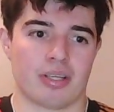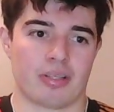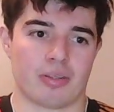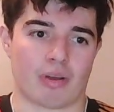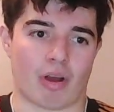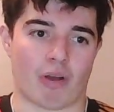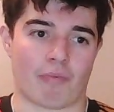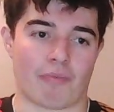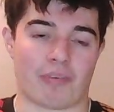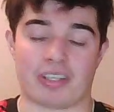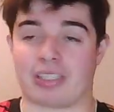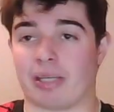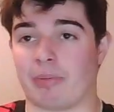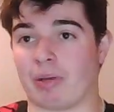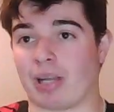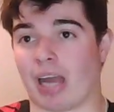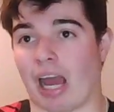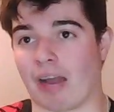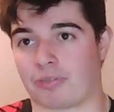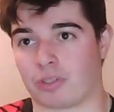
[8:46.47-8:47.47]
Obviously,
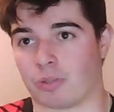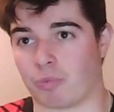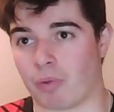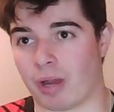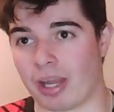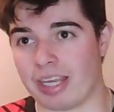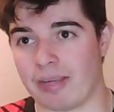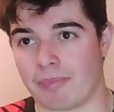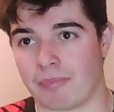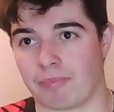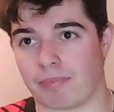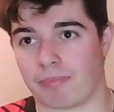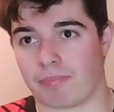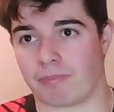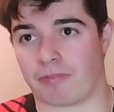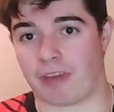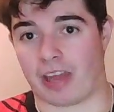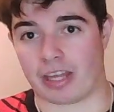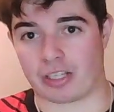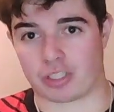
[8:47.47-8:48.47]
we'll have to wait.
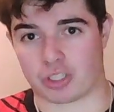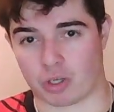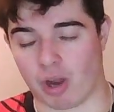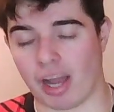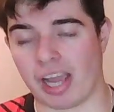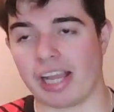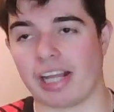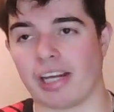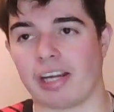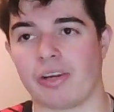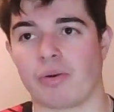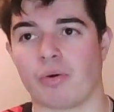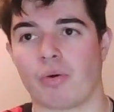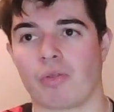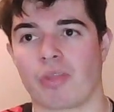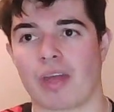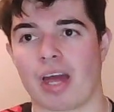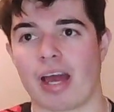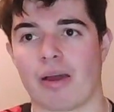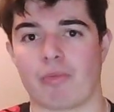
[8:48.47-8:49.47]
Fair trial and all
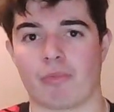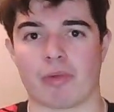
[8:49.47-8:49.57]
that.